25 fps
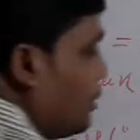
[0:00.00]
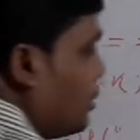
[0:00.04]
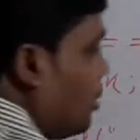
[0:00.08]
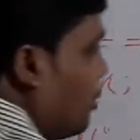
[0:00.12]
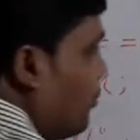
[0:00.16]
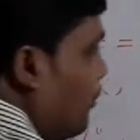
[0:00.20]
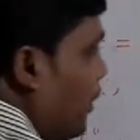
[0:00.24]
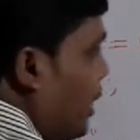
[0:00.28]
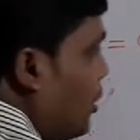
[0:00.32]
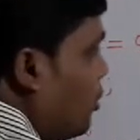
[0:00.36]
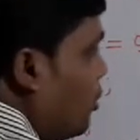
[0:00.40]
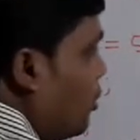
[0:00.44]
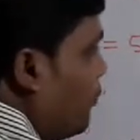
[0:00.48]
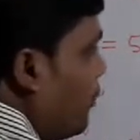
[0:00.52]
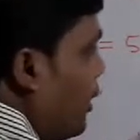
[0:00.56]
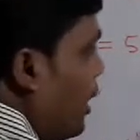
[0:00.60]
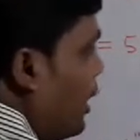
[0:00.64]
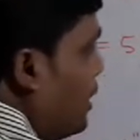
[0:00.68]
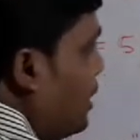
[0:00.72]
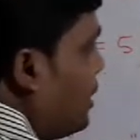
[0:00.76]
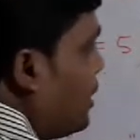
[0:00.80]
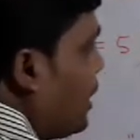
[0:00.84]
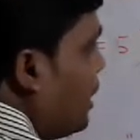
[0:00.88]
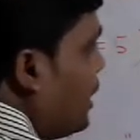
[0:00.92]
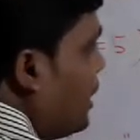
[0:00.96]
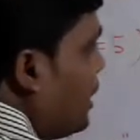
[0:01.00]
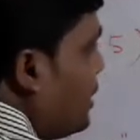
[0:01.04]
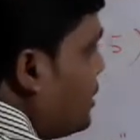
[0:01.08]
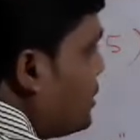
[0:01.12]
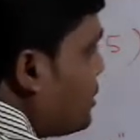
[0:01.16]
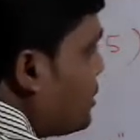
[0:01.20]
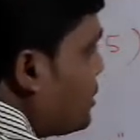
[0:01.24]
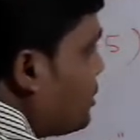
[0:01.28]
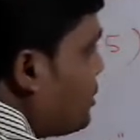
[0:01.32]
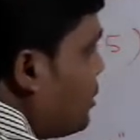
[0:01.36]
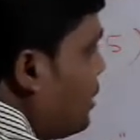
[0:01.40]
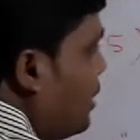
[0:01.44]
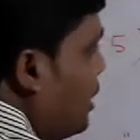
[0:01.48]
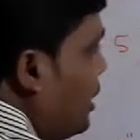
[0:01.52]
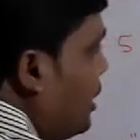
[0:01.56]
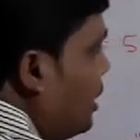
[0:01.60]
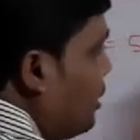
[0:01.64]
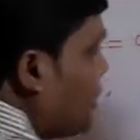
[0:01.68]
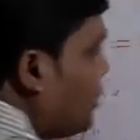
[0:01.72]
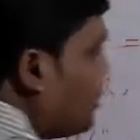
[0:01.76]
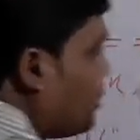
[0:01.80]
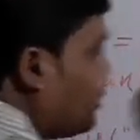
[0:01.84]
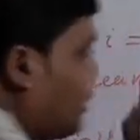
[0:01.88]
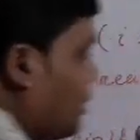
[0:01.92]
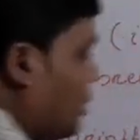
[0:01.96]
The value of I, that is
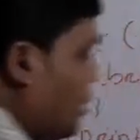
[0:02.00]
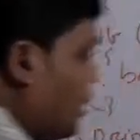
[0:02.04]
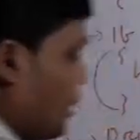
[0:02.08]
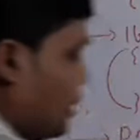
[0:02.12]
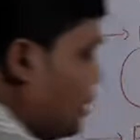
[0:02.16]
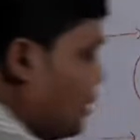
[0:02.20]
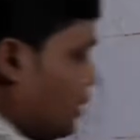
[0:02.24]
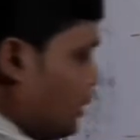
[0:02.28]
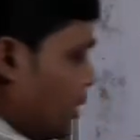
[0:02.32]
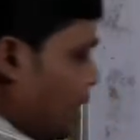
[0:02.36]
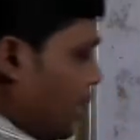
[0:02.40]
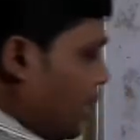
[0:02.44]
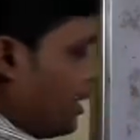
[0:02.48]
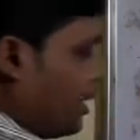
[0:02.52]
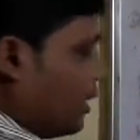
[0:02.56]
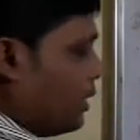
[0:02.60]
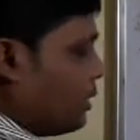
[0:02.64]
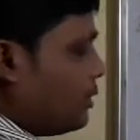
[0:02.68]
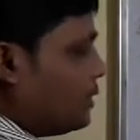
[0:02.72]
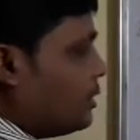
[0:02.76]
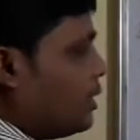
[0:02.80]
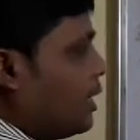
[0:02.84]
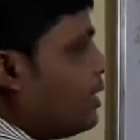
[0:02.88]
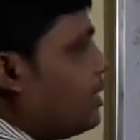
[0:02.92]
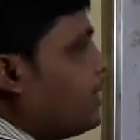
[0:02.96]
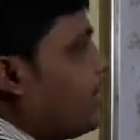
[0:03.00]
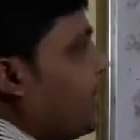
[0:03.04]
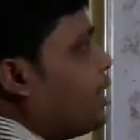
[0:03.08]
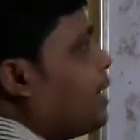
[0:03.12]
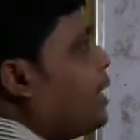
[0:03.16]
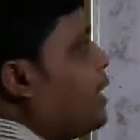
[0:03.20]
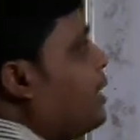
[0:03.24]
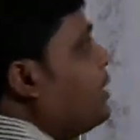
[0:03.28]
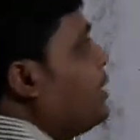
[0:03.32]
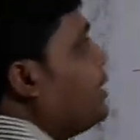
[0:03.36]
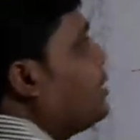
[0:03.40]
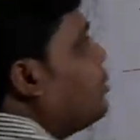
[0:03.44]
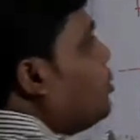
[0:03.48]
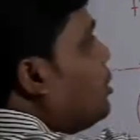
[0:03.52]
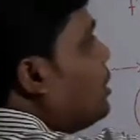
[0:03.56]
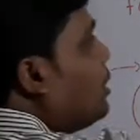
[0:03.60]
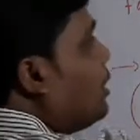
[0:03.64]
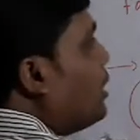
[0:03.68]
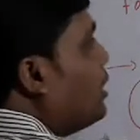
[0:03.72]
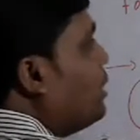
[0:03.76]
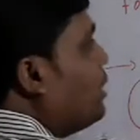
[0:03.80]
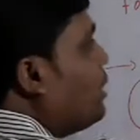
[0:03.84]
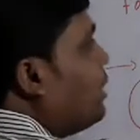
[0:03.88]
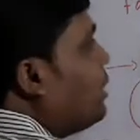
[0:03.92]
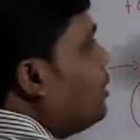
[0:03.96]
3. Then again it
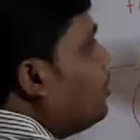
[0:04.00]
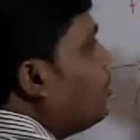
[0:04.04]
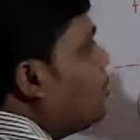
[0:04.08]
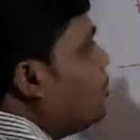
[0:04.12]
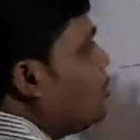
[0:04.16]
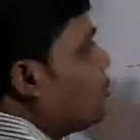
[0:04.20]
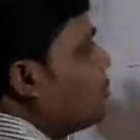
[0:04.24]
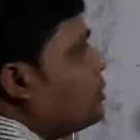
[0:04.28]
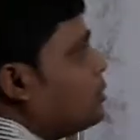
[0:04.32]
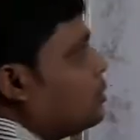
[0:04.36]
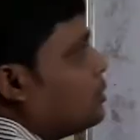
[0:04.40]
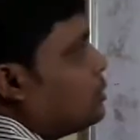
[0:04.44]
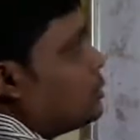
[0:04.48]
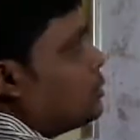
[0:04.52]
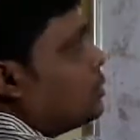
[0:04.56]
will continue.